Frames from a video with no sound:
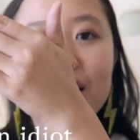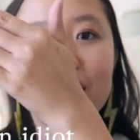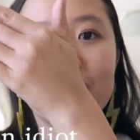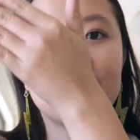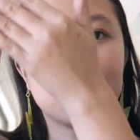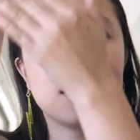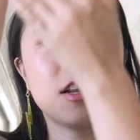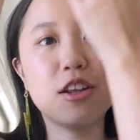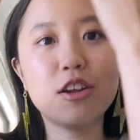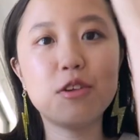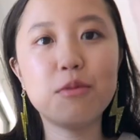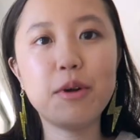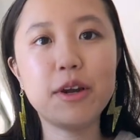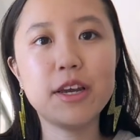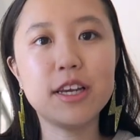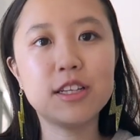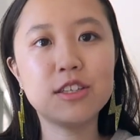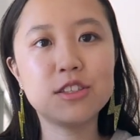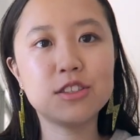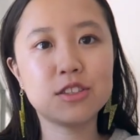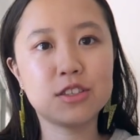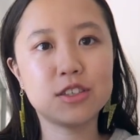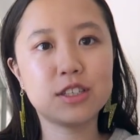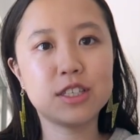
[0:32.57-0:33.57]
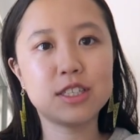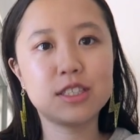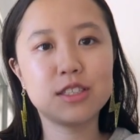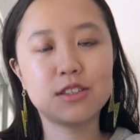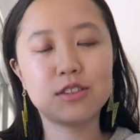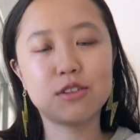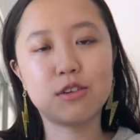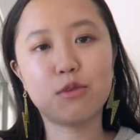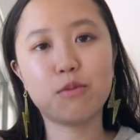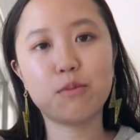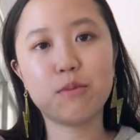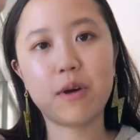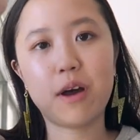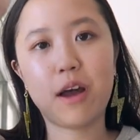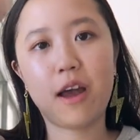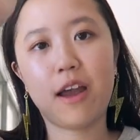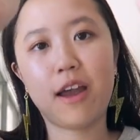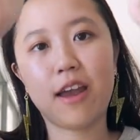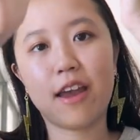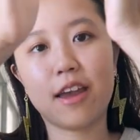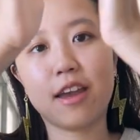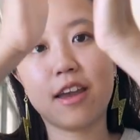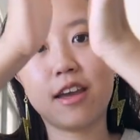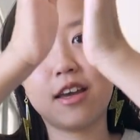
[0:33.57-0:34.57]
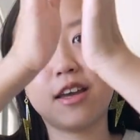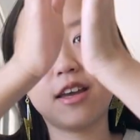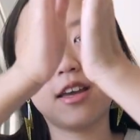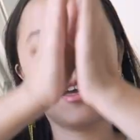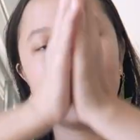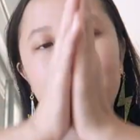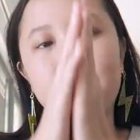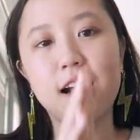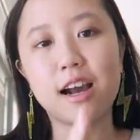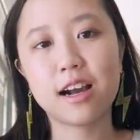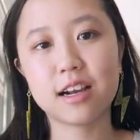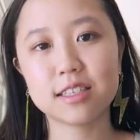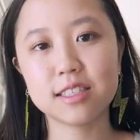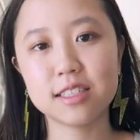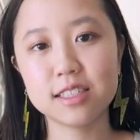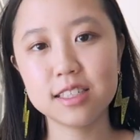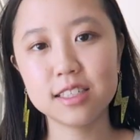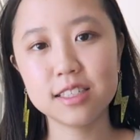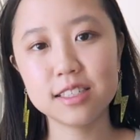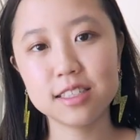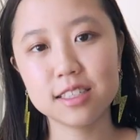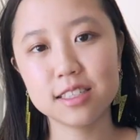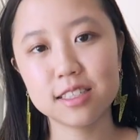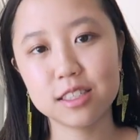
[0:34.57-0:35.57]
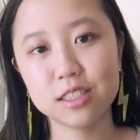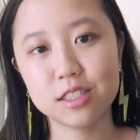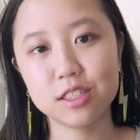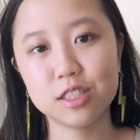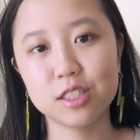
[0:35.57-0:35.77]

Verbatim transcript: I get a lot of my injuries not by accidents,